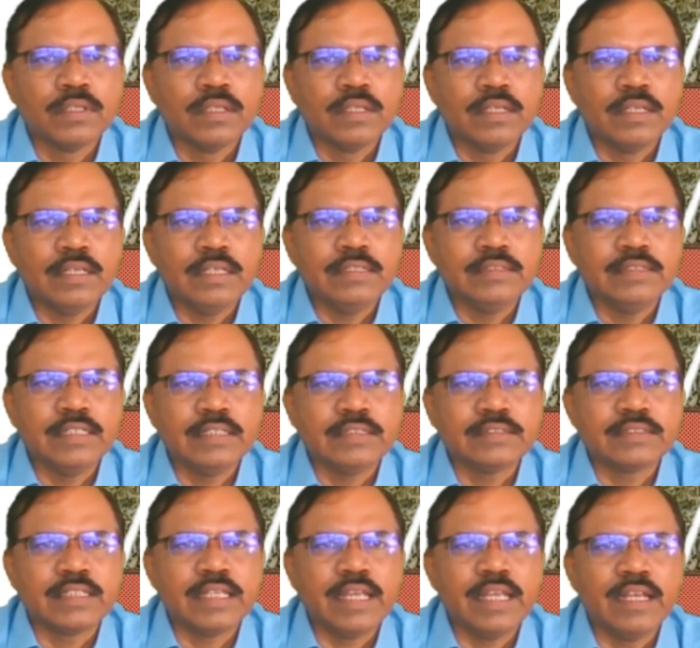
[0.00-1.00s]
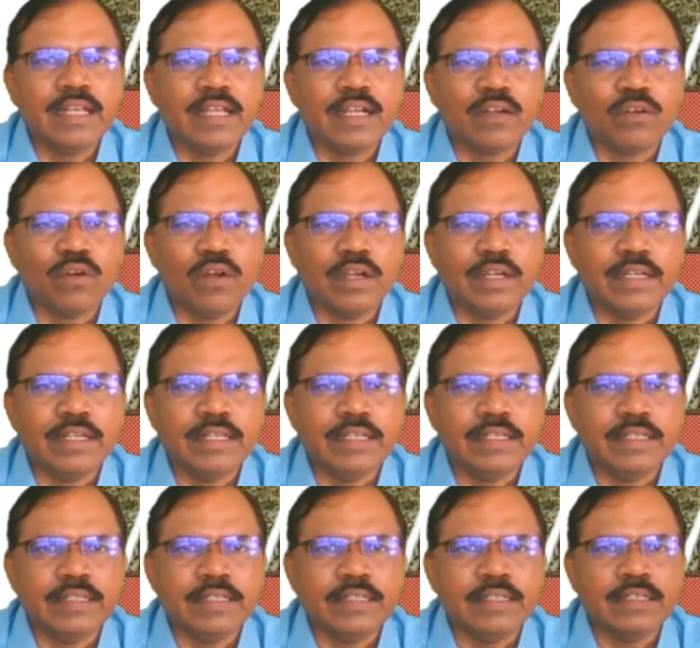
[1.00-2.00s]
is a scalar
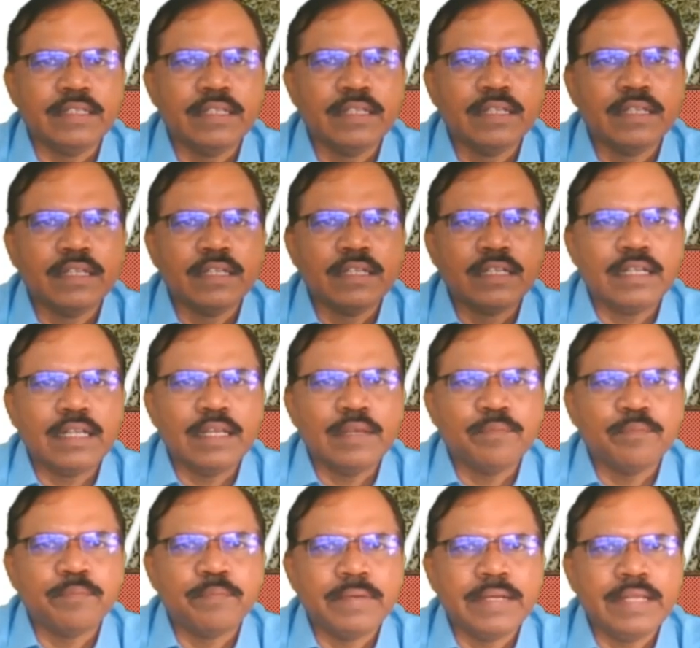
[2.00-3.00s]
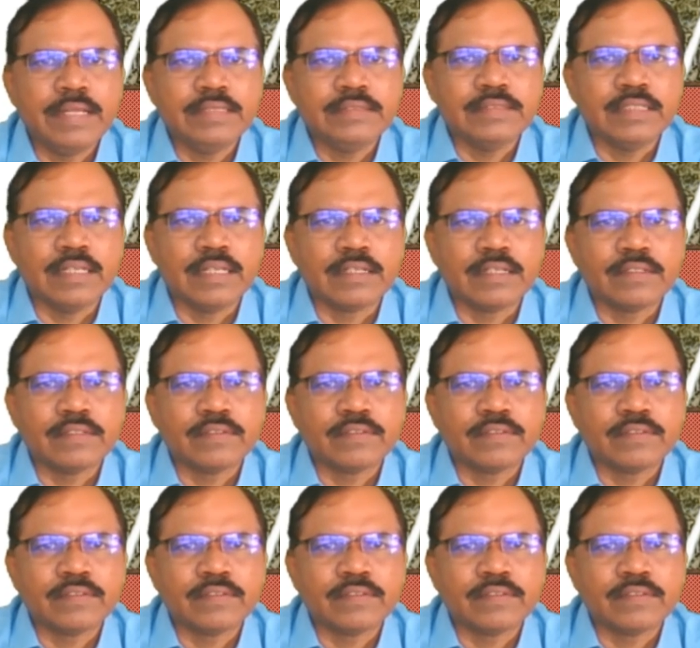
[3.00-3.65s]
quantity. Temperature